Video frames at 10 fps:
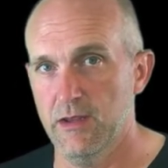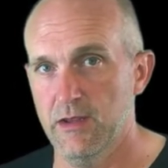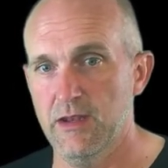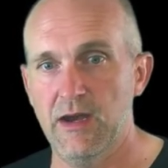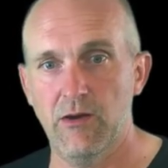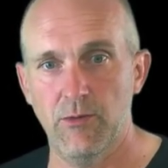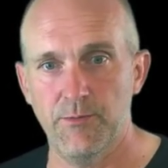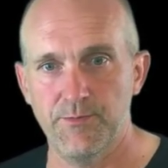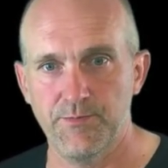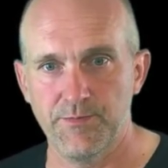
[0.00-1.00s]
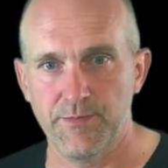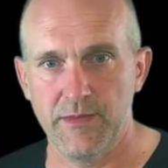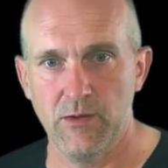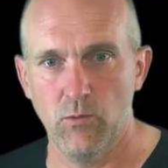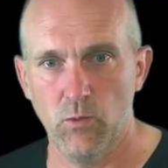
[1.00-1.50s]
Now,
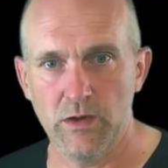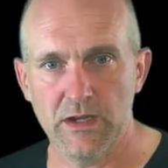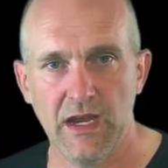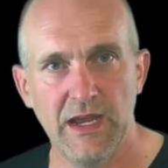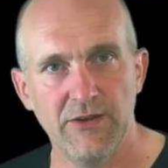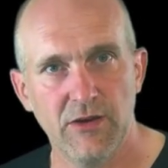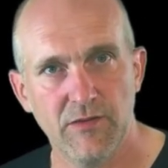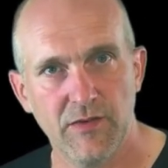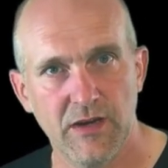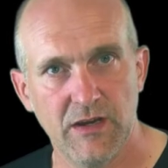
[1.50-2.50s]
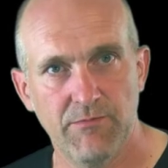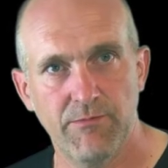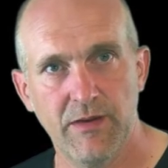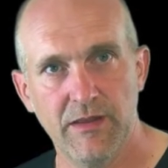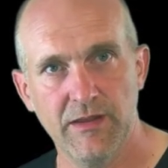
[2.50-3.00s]
what kind of
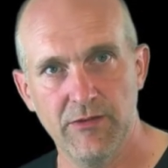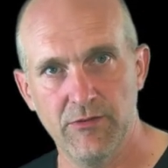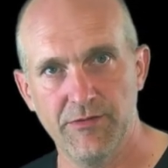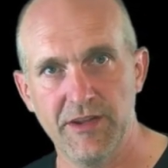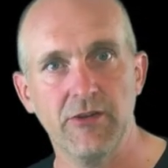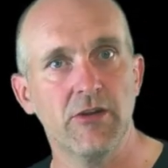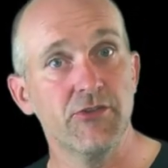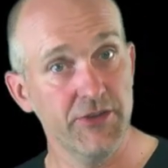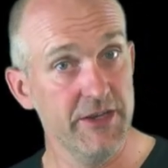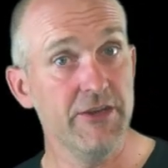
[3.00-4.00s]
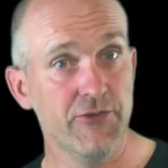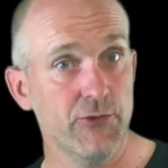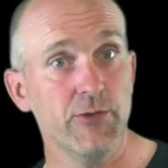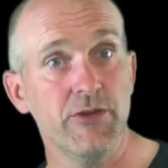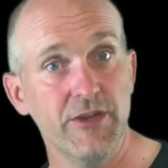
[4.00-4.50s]
technology do
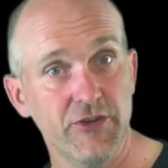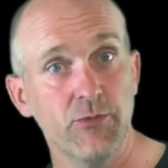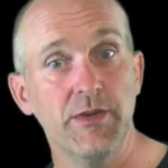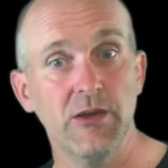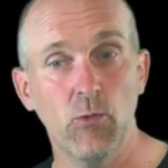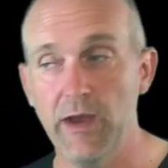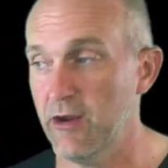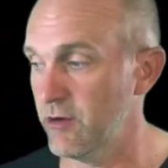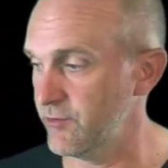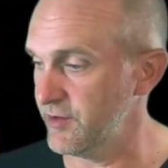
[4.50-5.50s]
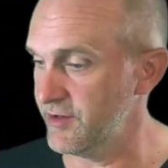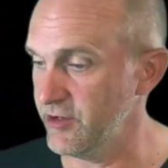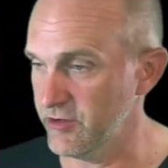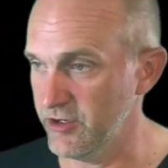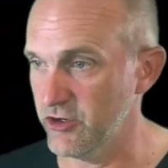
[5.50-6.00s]
you need to be aware of, and do
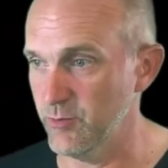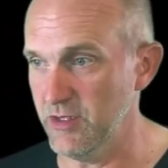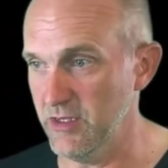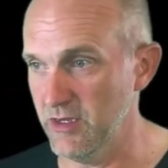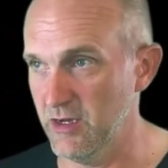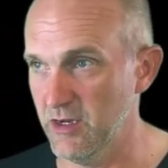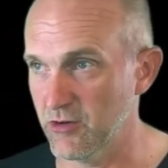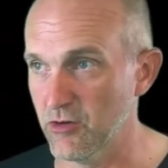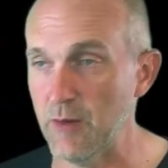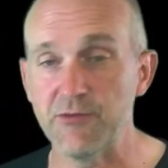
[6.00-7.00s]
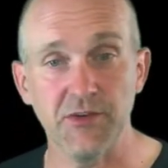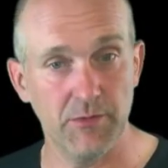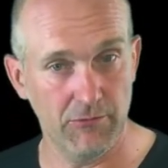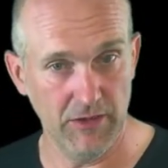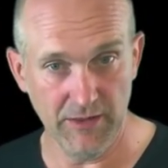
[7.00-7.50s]
you need to be
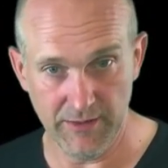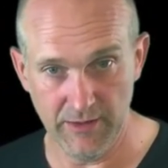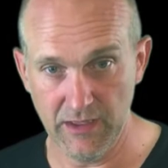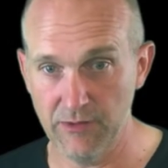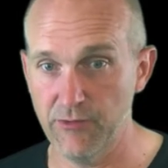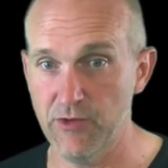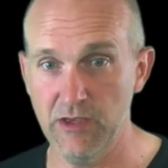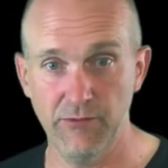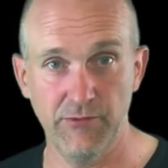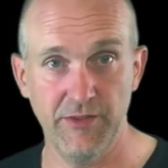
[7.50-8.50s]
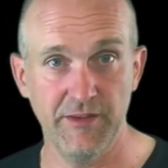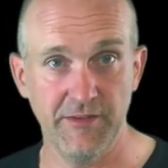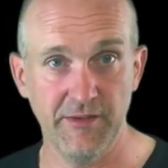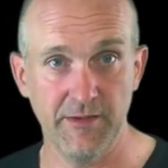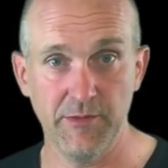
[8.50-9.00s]
comfortable with if this
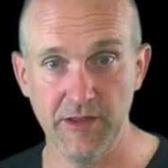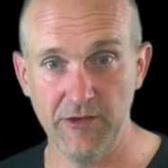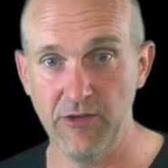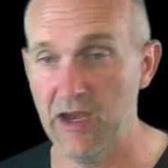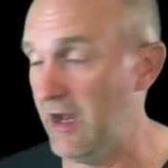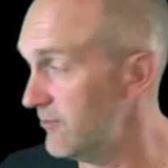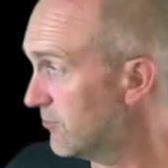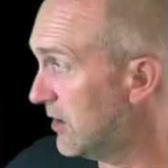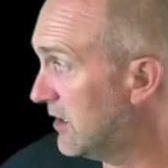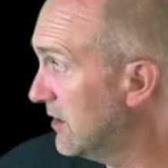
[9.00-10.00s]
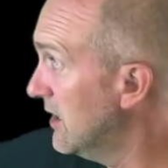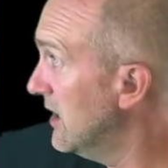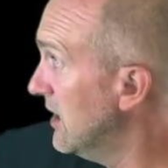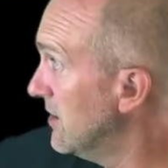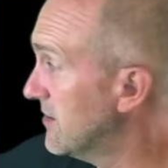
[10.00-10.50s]
is something that you have? Well,
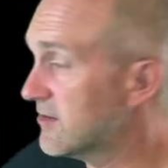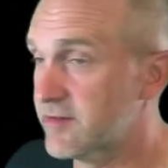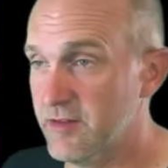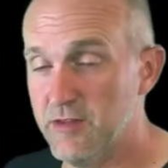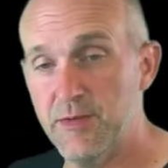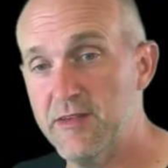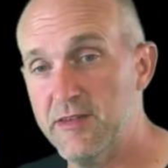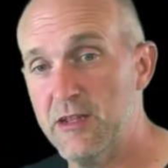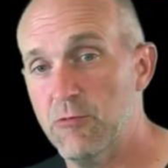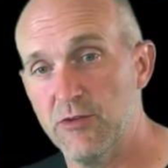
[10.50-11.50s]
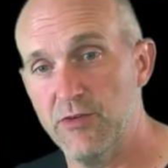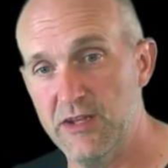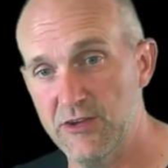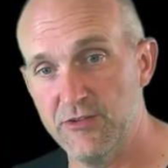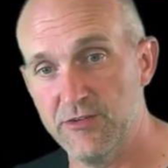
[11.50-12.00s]
this is basically what
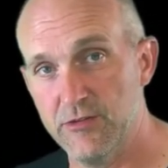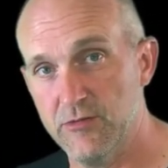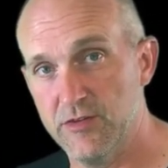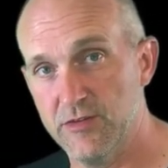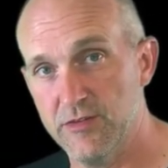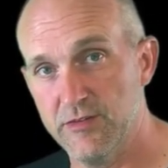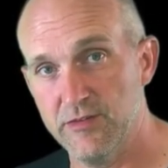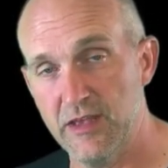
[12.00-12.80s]
financial services